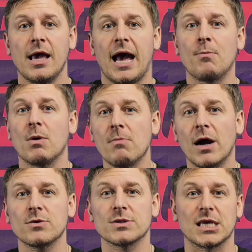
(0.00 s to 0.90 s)
and we
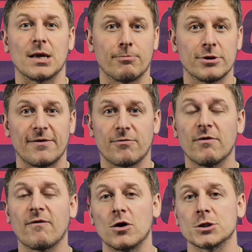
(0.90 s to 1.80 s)
might not see a plethora
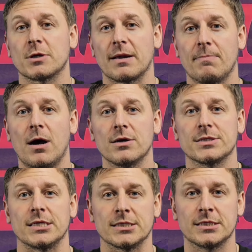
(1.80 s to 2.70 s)
of on-track
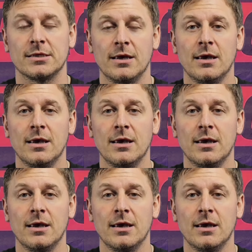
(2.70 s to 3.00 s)
passes.